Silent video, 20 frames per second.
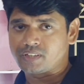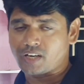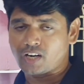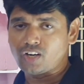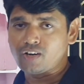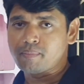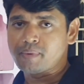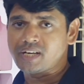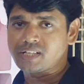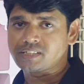
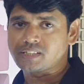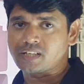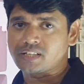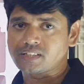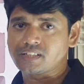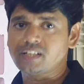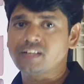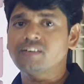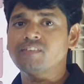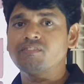trilobites
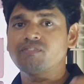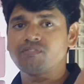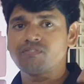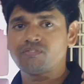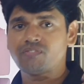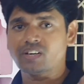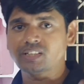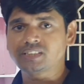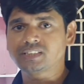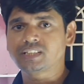are the
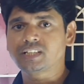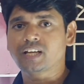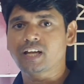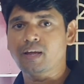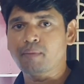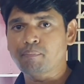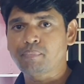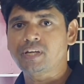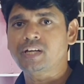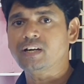first
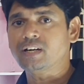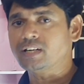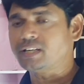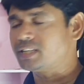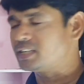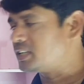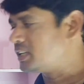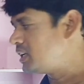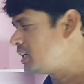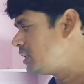
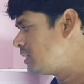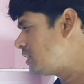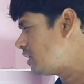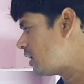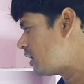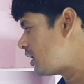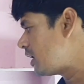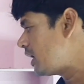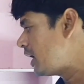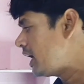appeared in
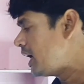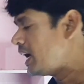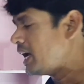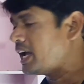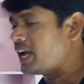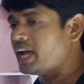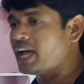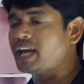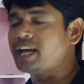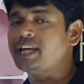the
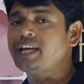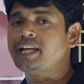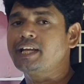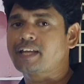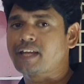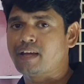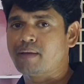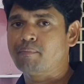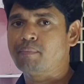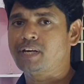
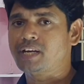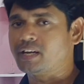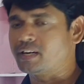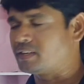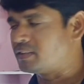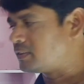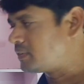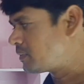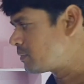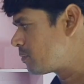early
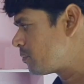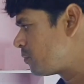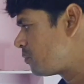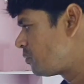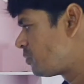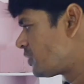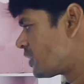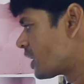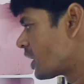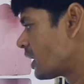Cambrian.
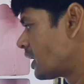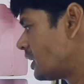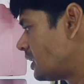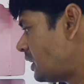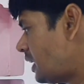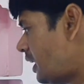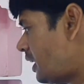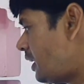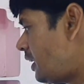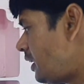
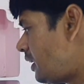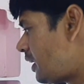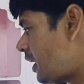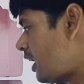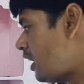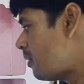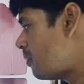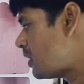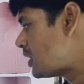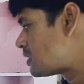Then
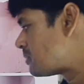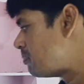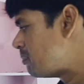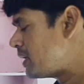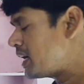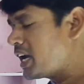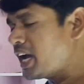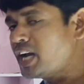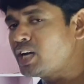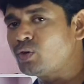trilobites
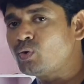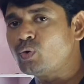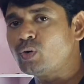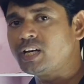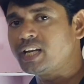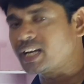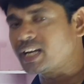began to